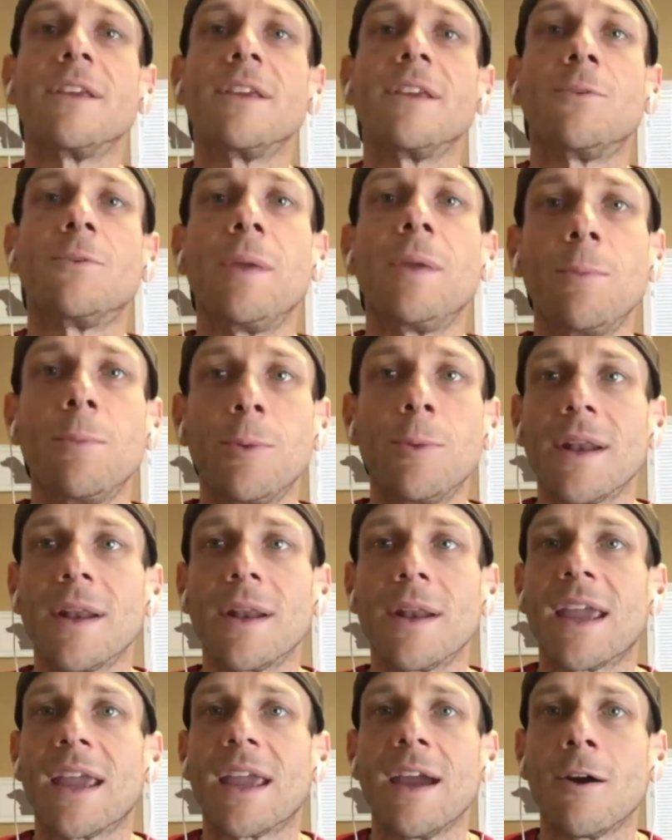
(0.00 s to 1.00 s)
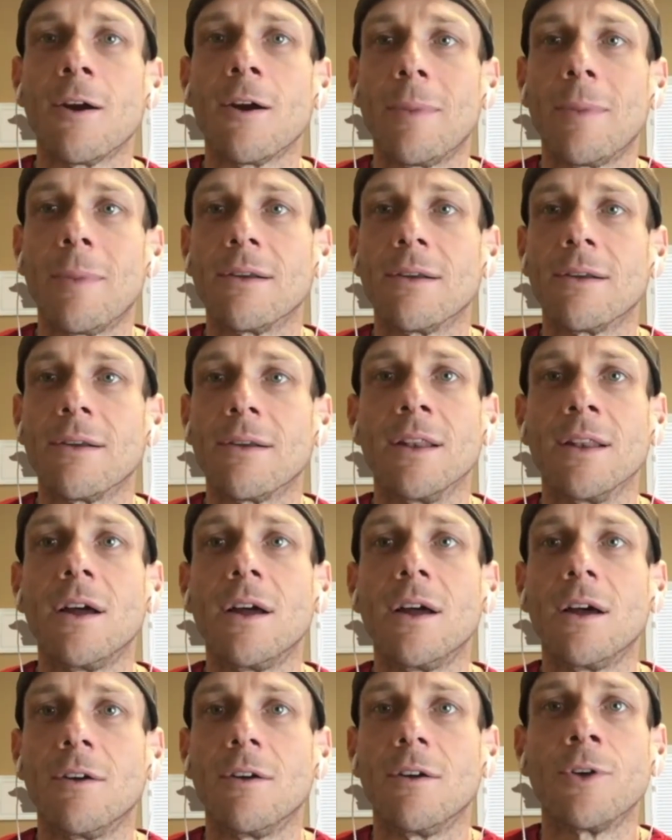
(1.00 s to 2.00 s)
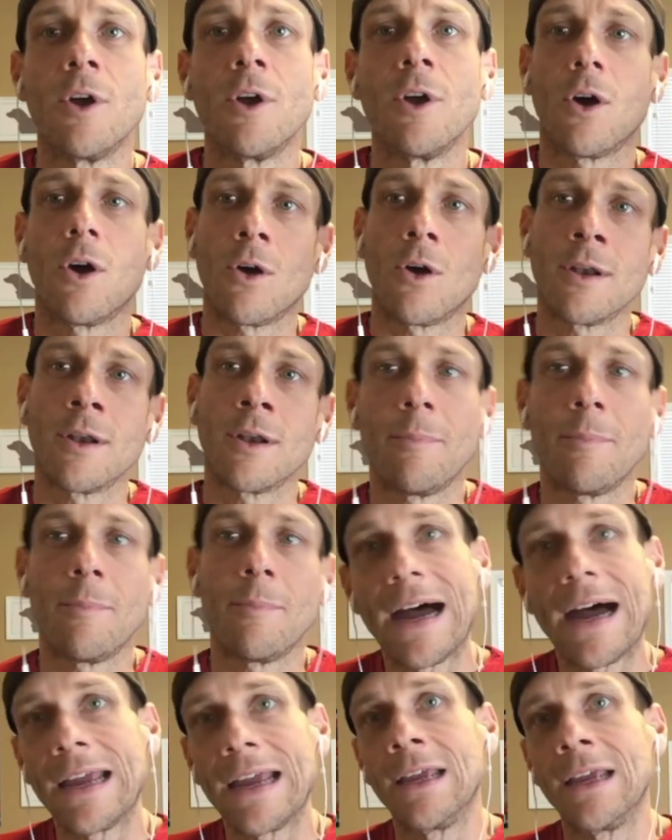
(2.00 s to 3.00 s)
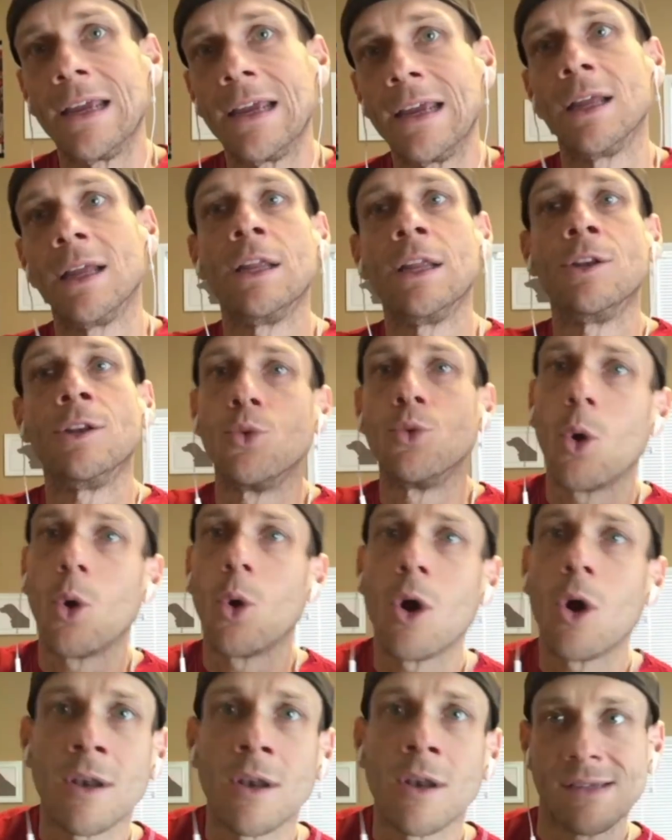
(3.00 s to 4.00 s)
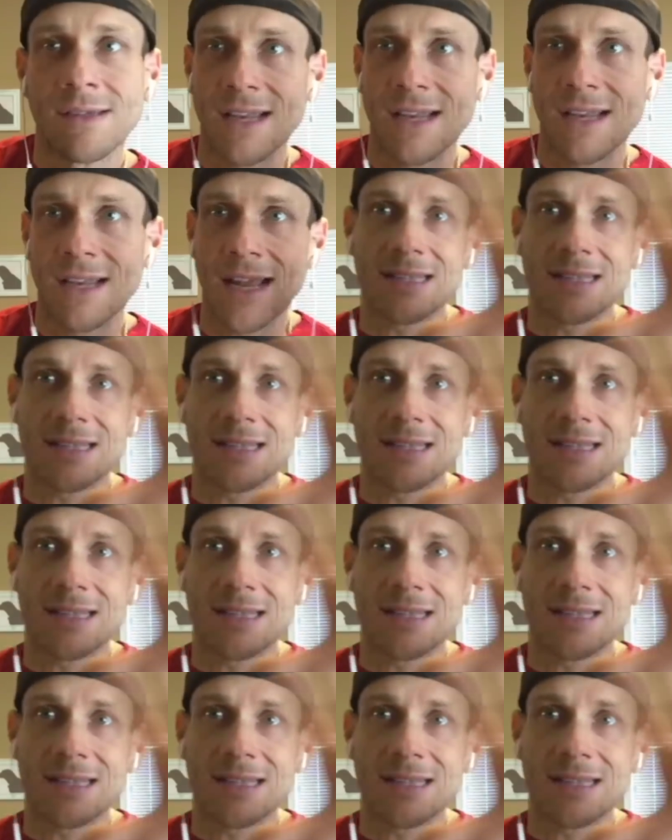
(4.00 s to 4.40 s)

of these people that I care about and love on the Bayou and in New Orleans and